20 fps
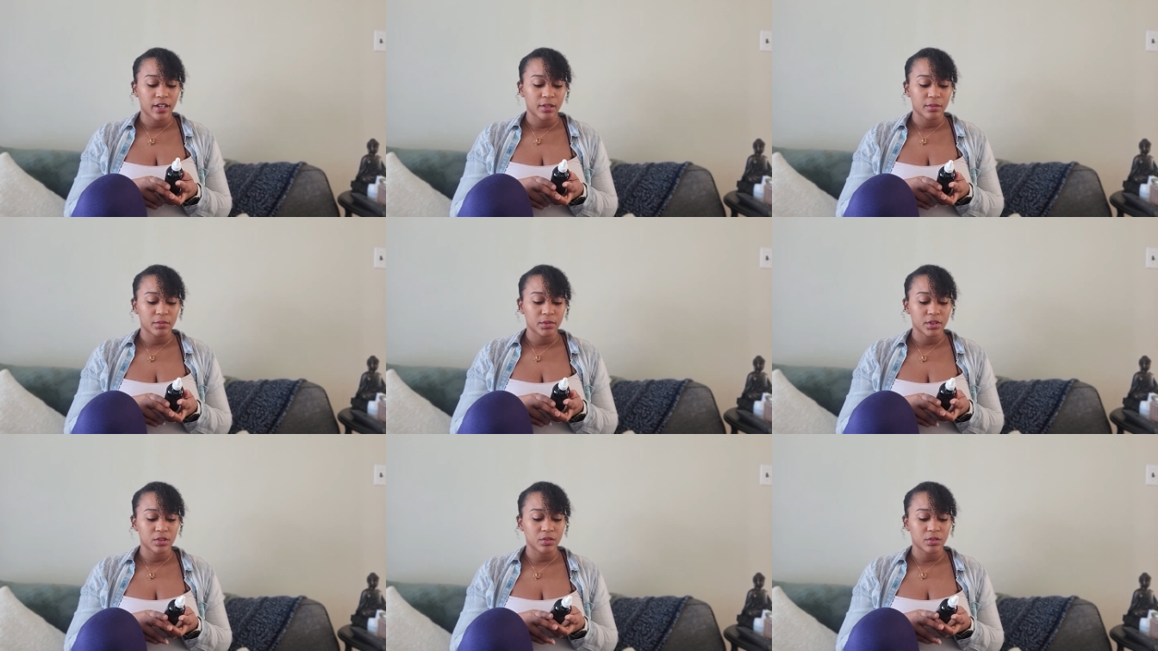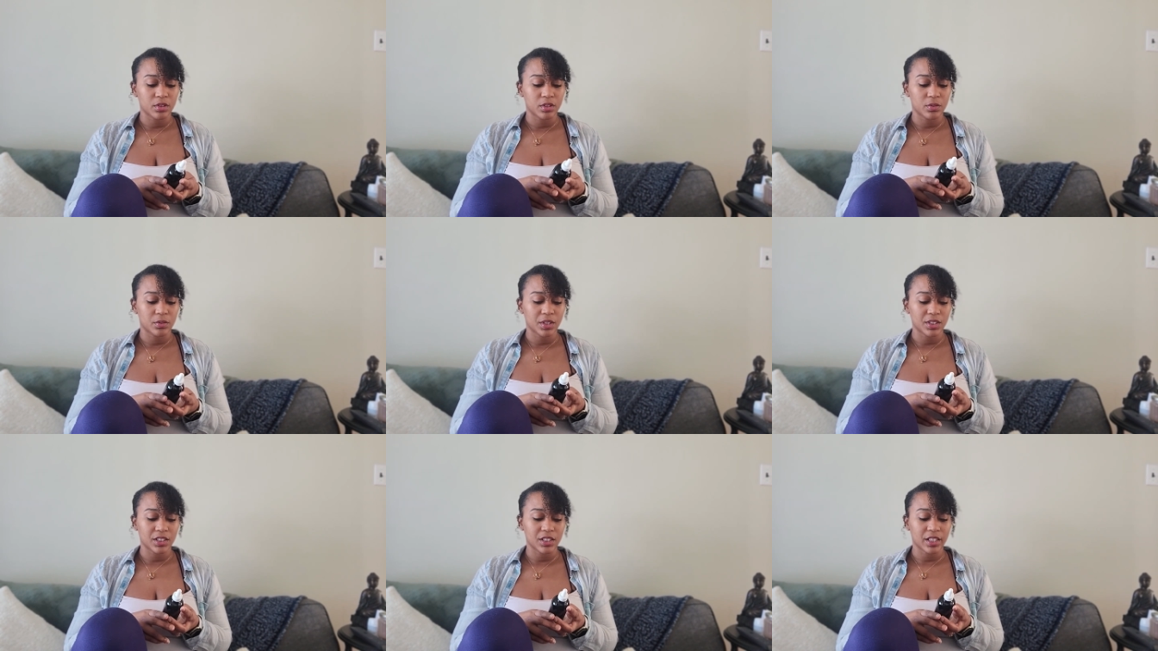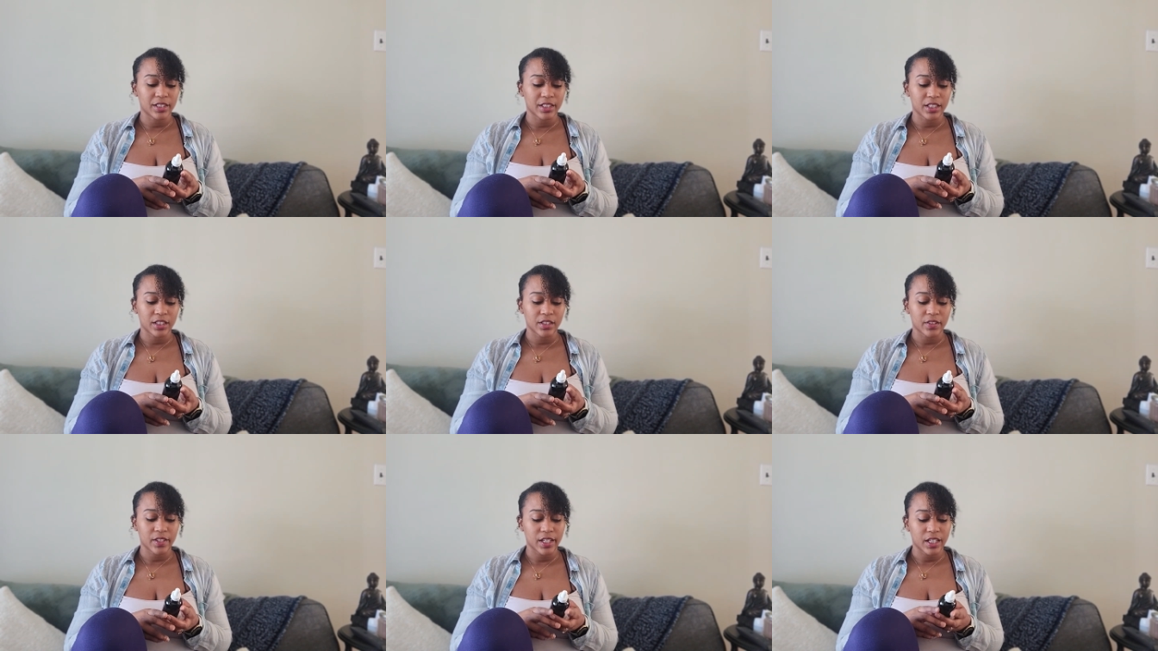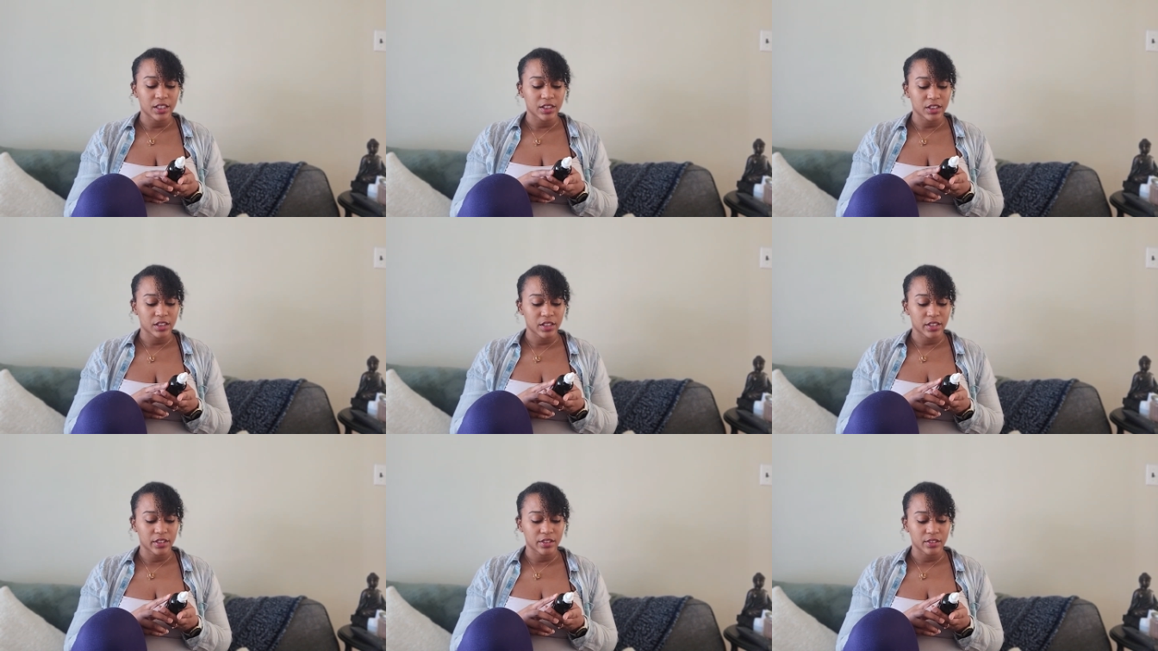So it wasn't like I
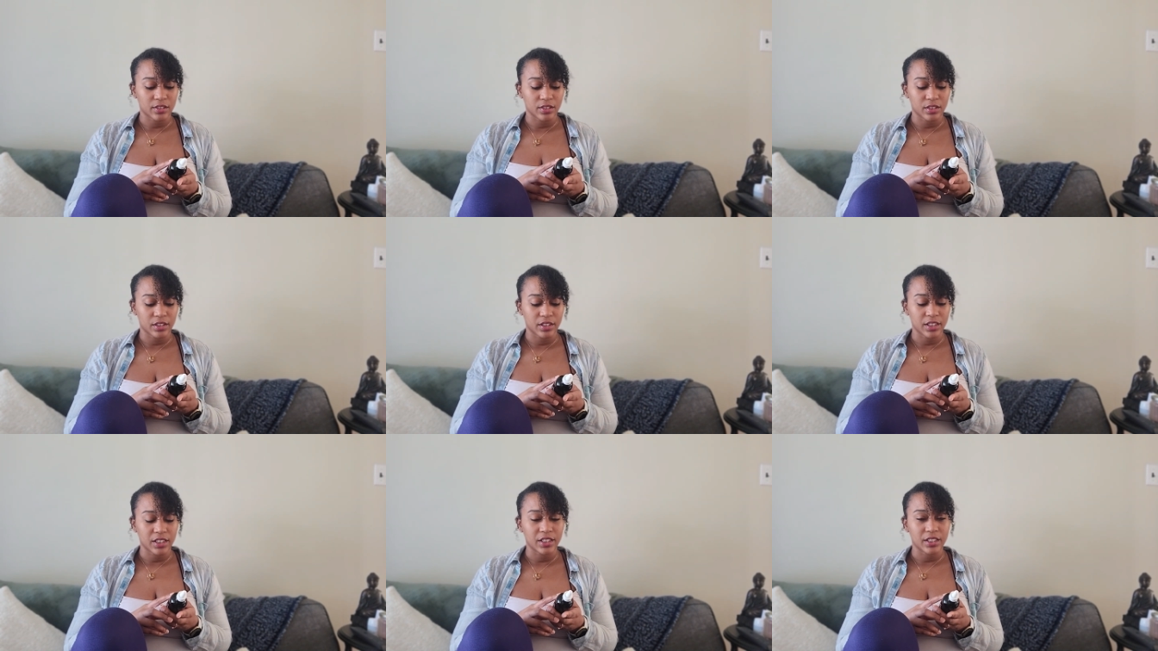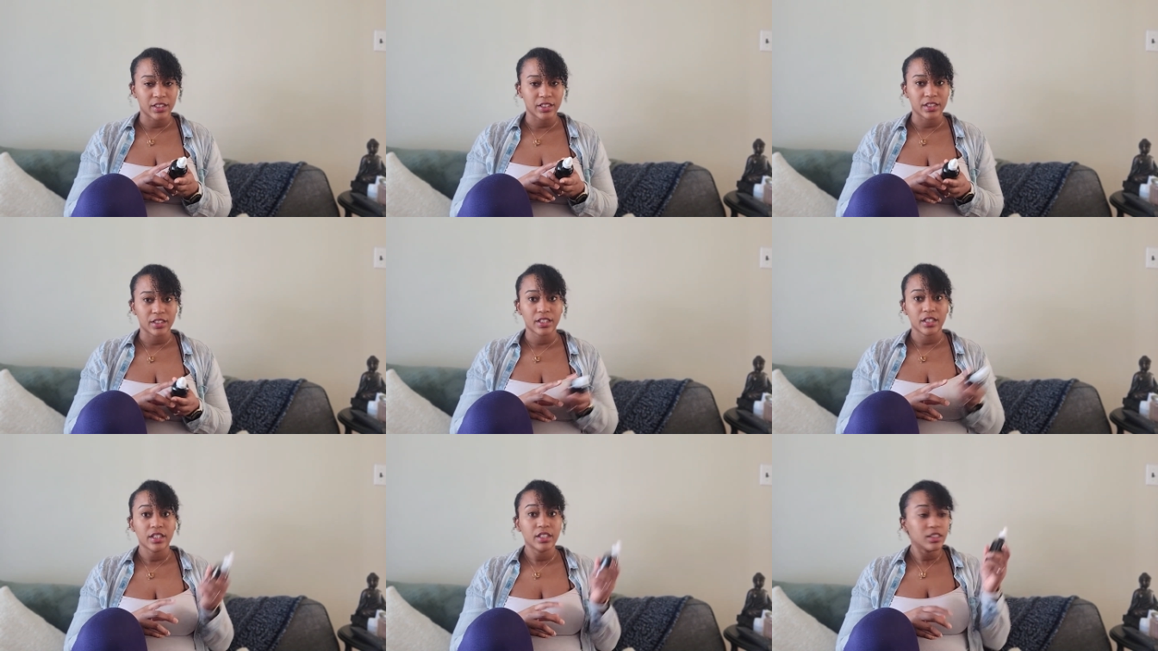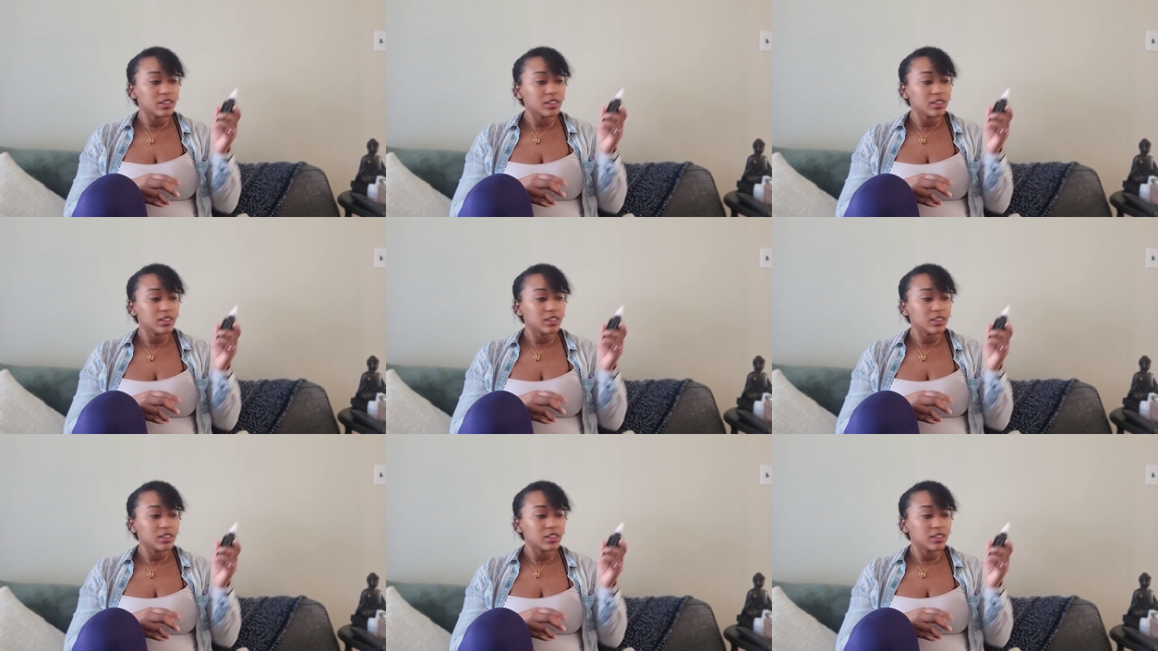crashed later on either.